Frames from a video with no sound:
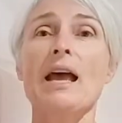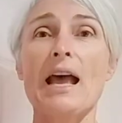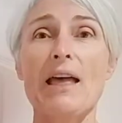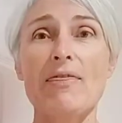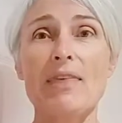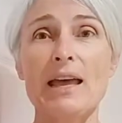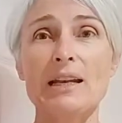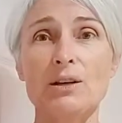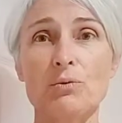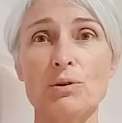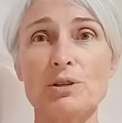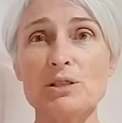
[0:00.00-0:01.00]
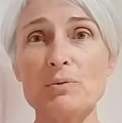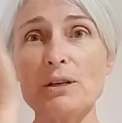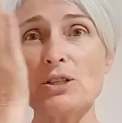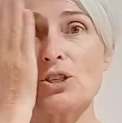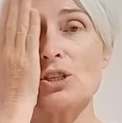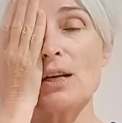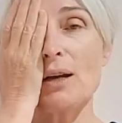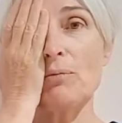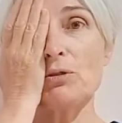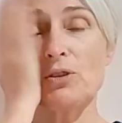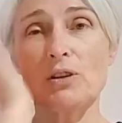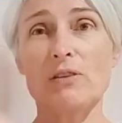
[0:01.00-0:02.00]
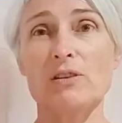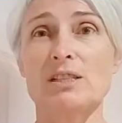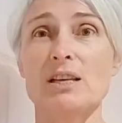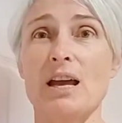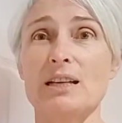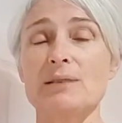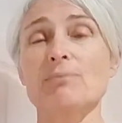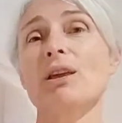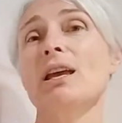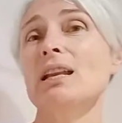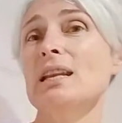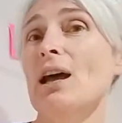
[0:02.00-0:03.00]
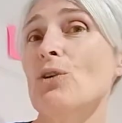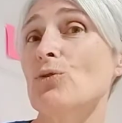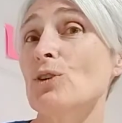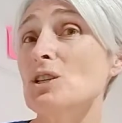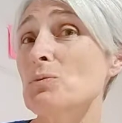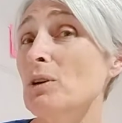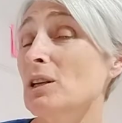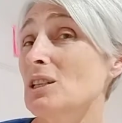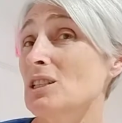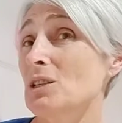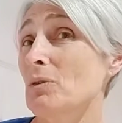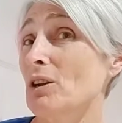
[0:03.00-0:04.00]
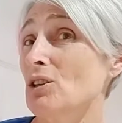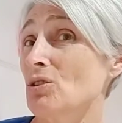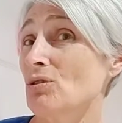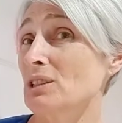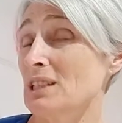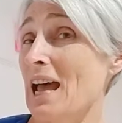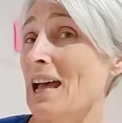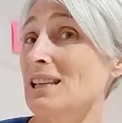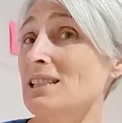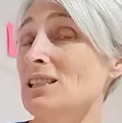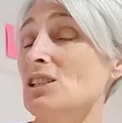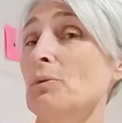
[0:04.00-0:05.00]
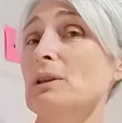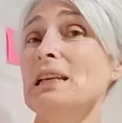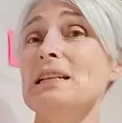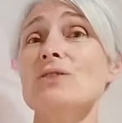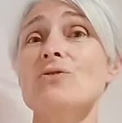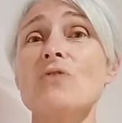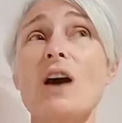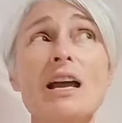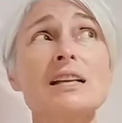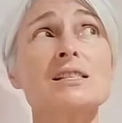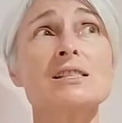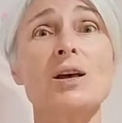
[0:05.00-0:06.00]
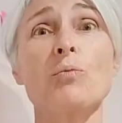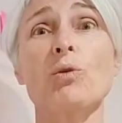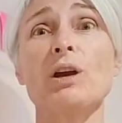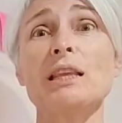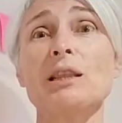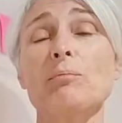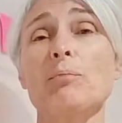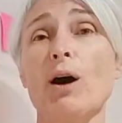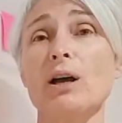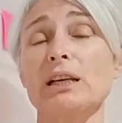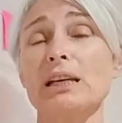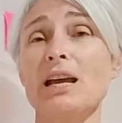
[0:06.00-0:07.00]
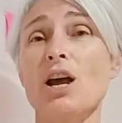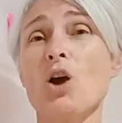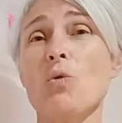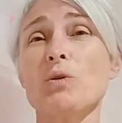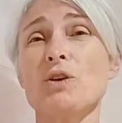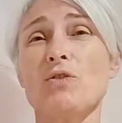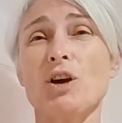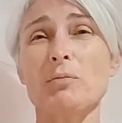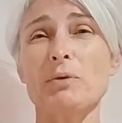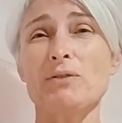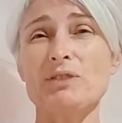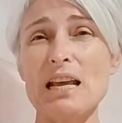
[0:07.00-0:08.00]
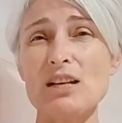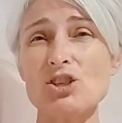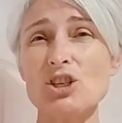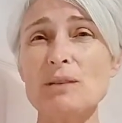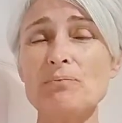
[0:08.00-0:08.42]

And then we'll switch and we'll do the other side. Now, first we're going to do a neural test. So we need to find somewhere in the body where you've got a bit of tension.